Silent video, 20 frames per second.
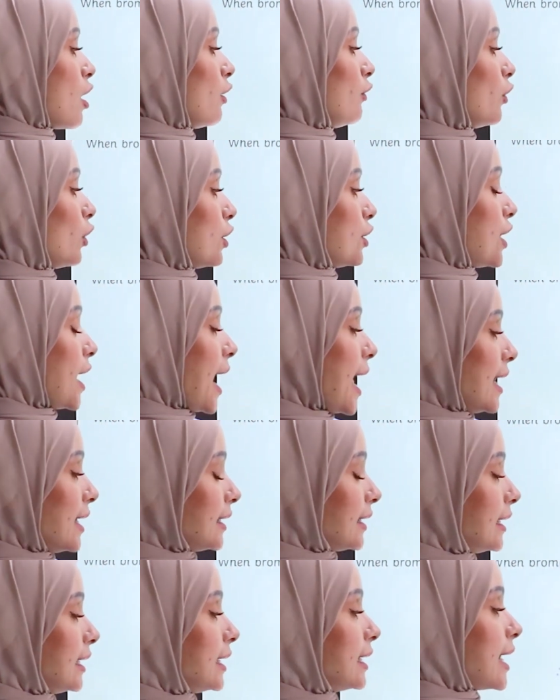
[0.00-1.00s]
For the
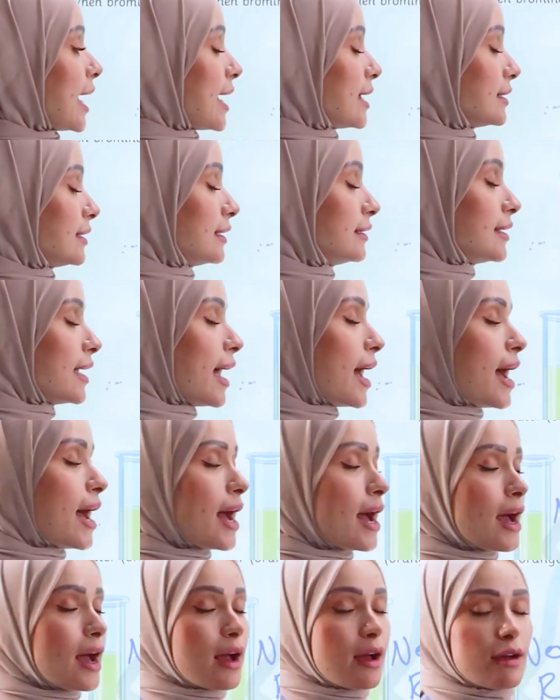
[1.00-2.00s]
alkene, as it
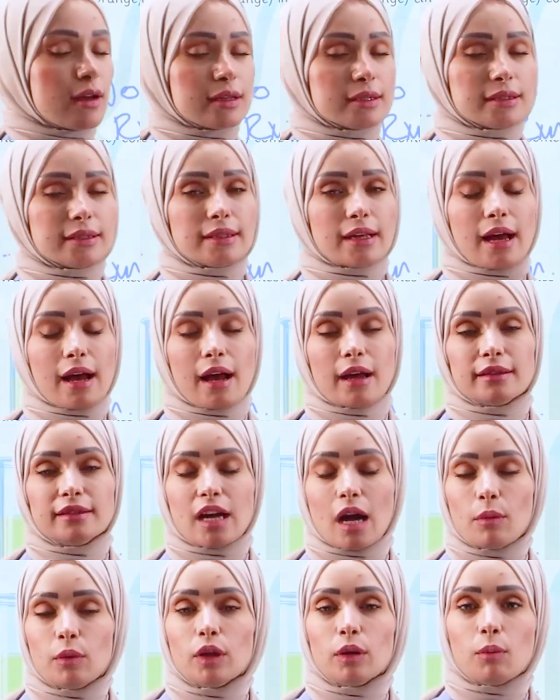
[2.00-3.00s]
has a
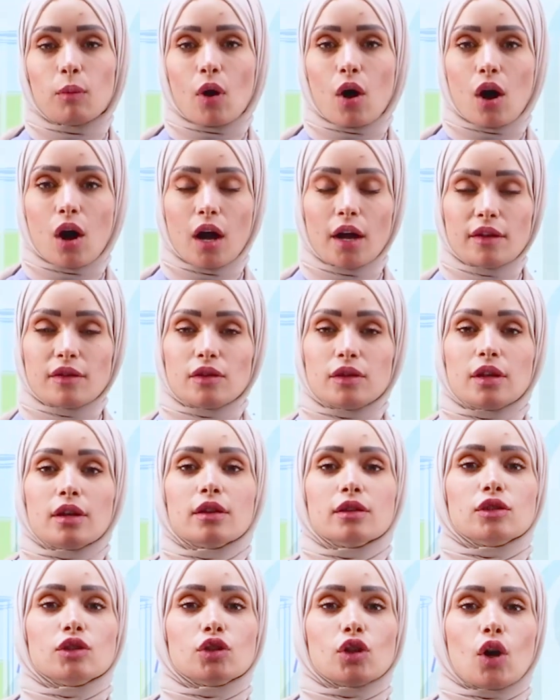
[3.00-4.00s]
double bond,
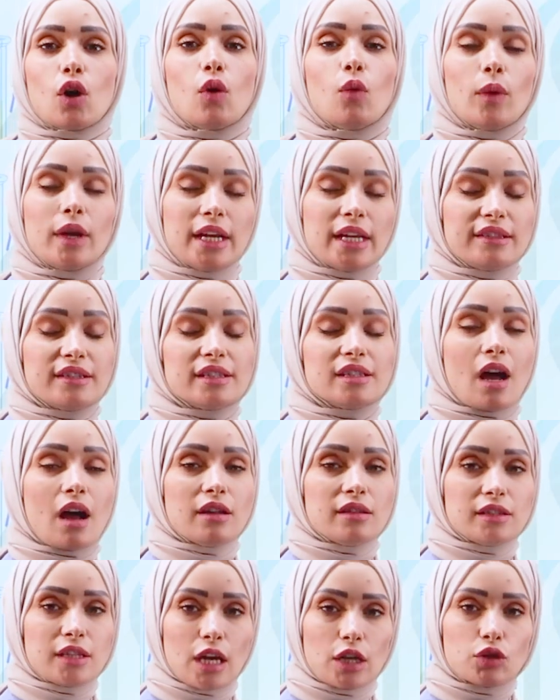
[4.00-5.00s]
so when it is
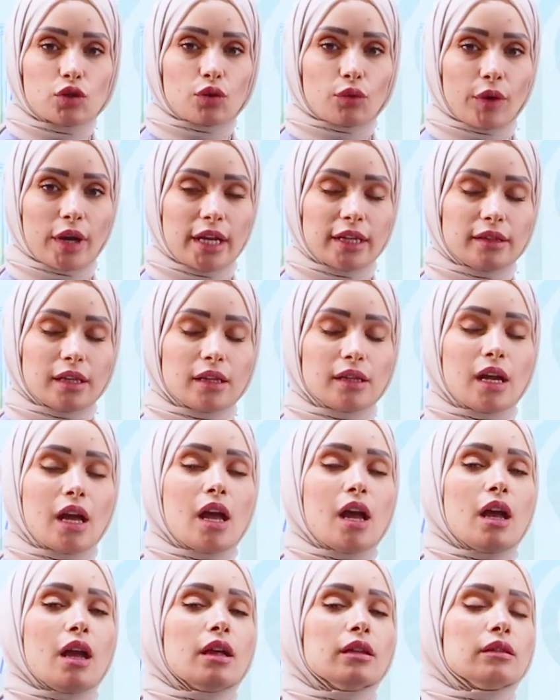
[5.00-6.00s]
unsaturated,
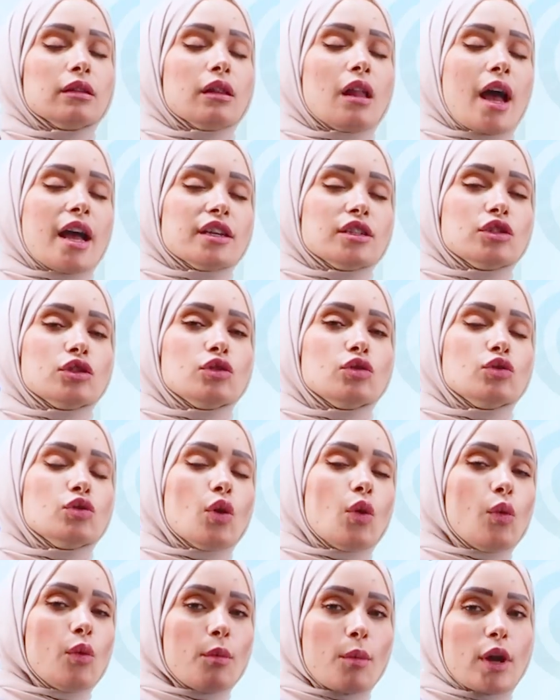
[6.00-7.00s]
it likes
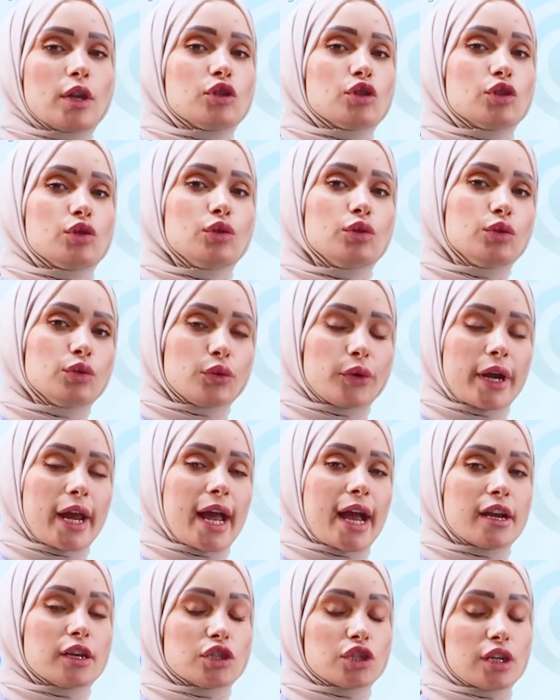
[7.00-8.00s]
so much to do
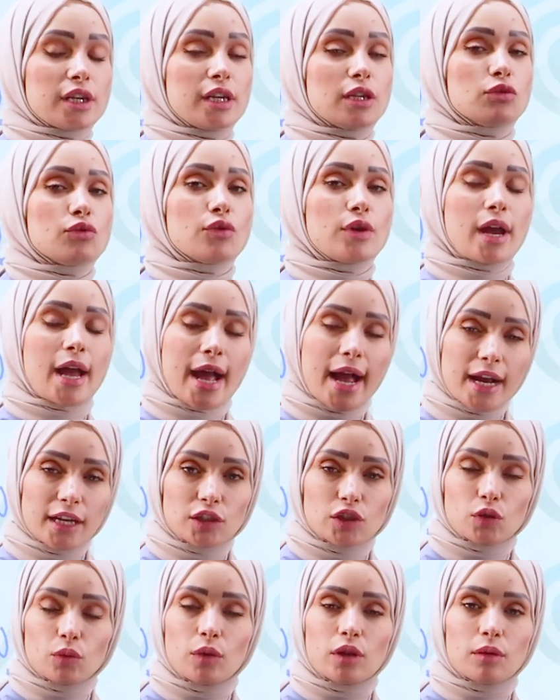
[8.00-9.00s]
reaction. It
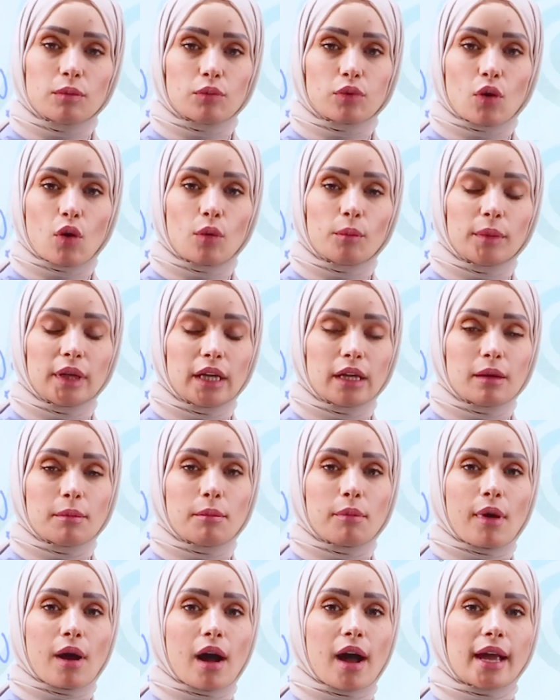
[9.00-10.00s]
reacts with the
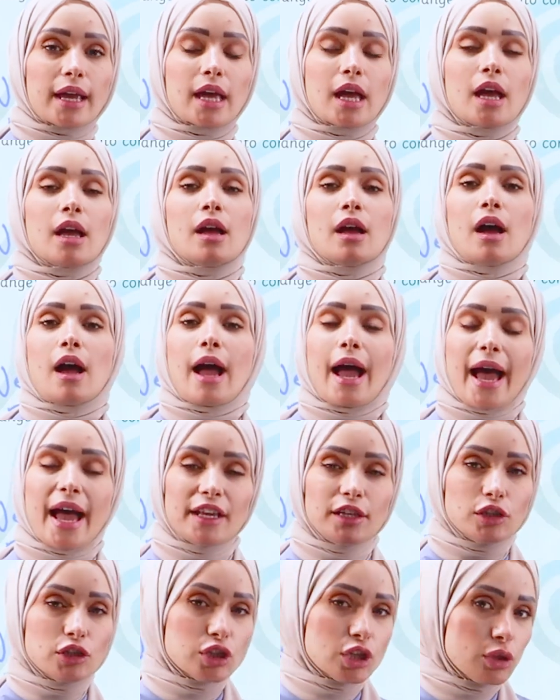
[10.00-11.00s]
bromine by
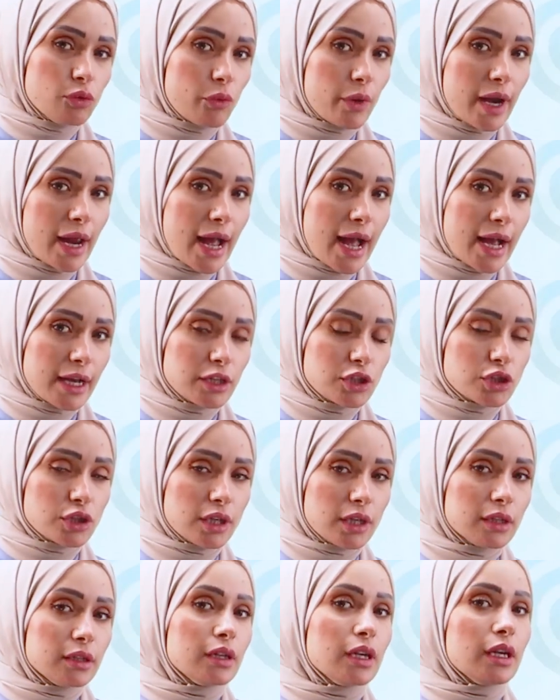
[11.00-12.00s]
addition
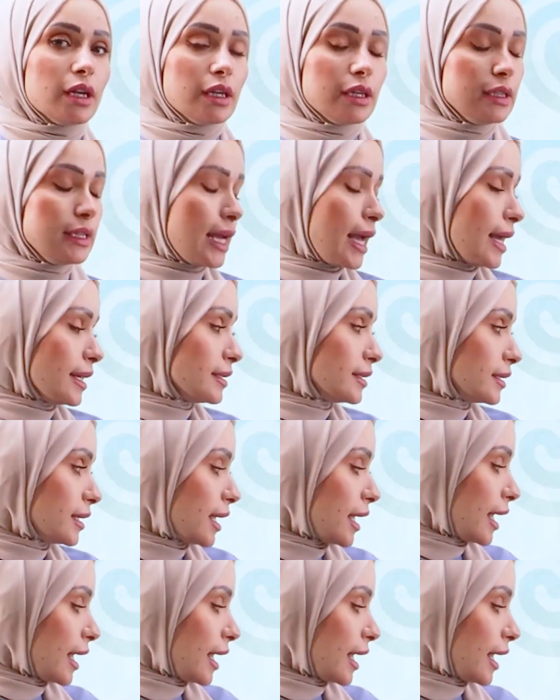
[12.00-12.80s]
reaction, yes,